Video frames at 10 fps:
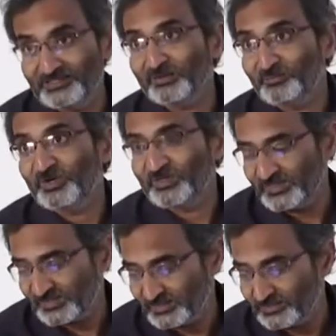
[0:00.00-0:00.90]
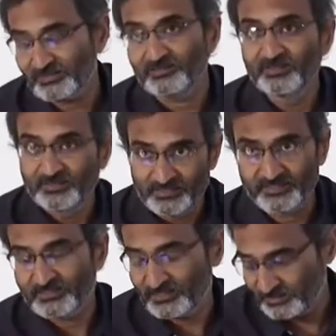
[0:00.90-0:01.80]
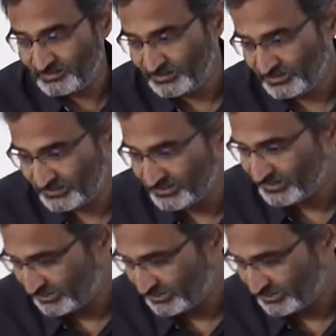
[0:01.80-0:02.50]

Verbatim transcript: Andhra politics is concerned, there is this sea